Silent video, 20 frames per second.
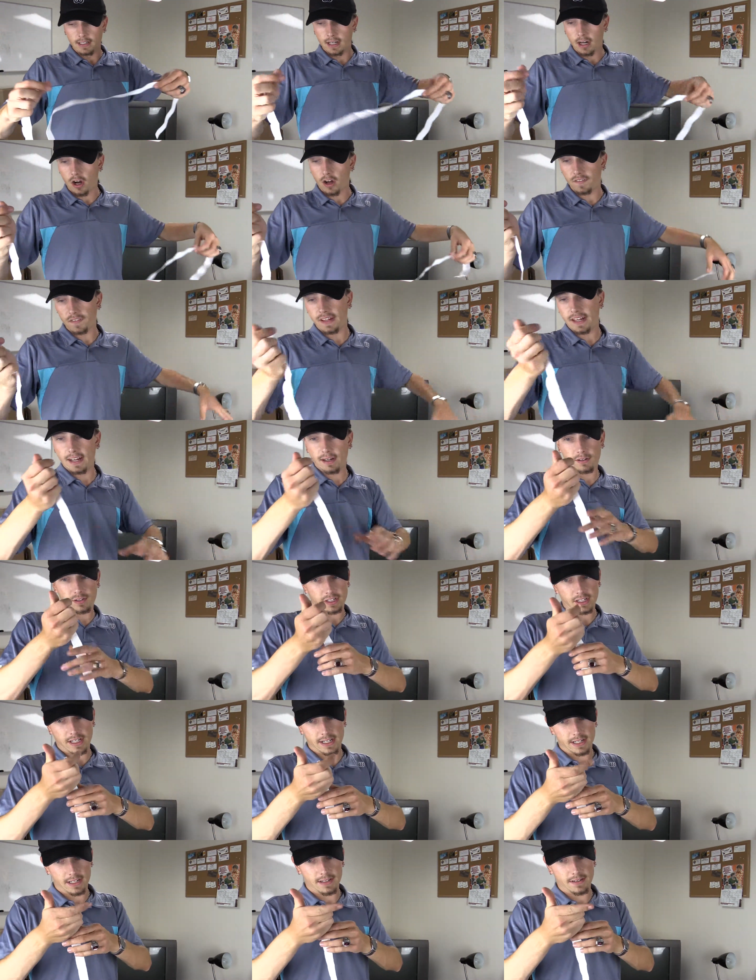on the
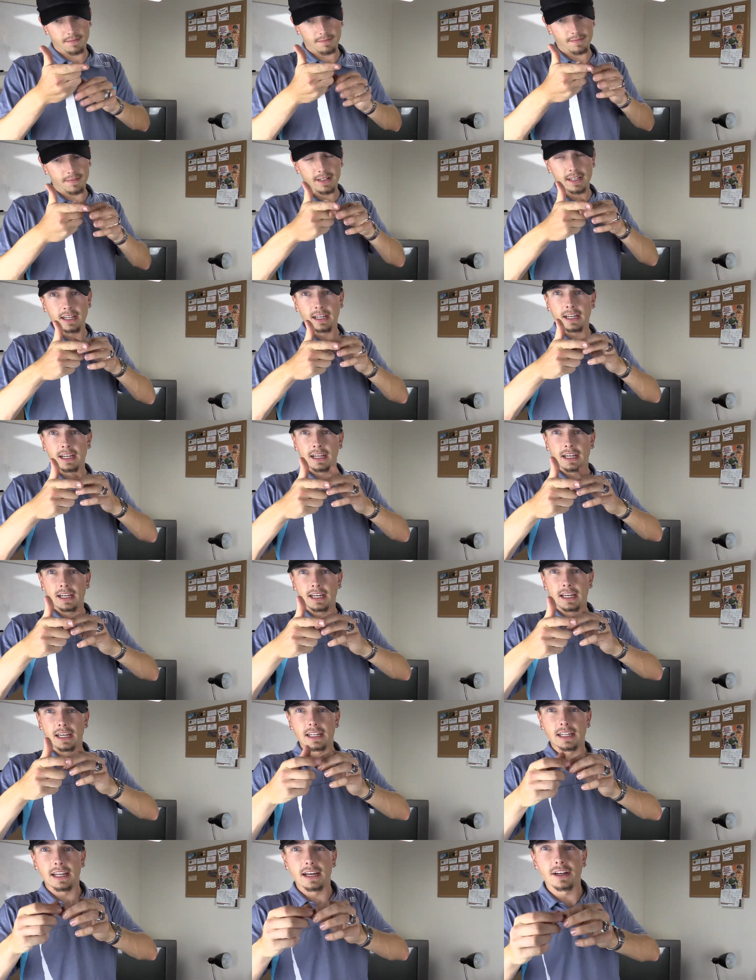outside.
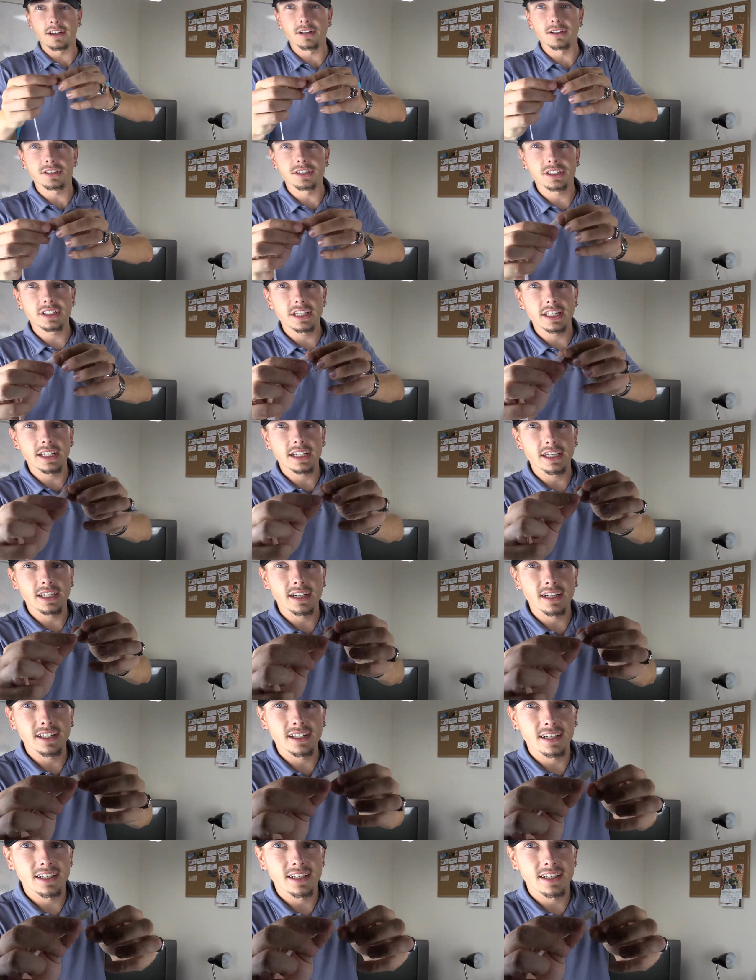And now you'll see,